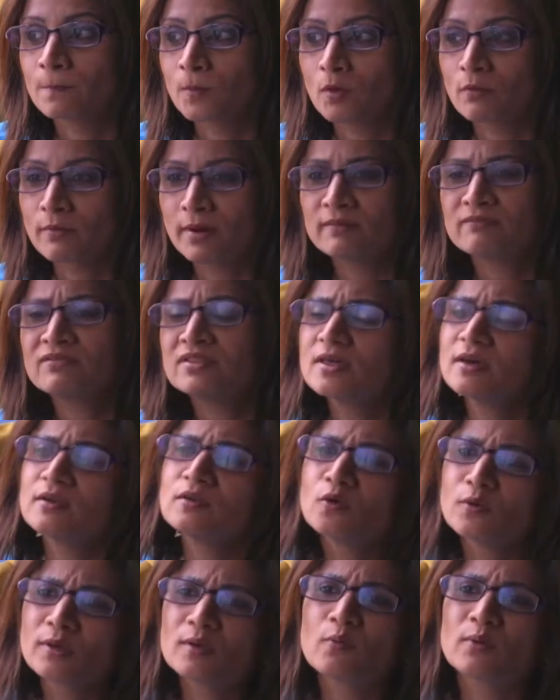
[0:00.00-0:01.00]
all right, without
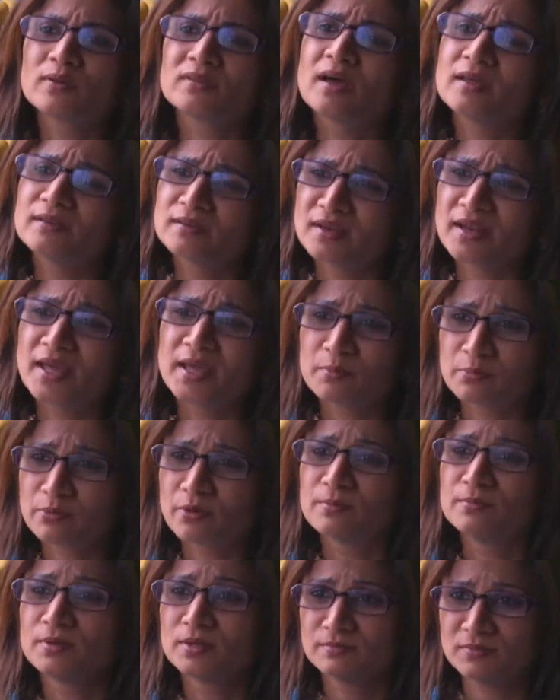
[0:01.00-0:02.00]
knowing what the underlying
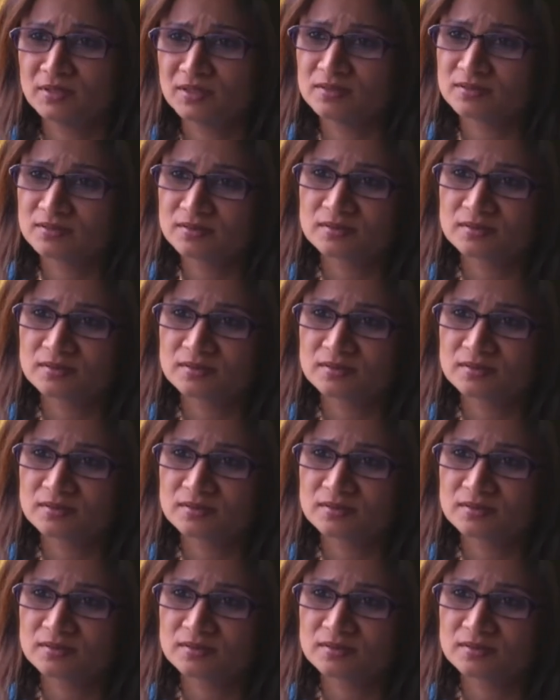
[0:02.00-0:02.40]
problem is,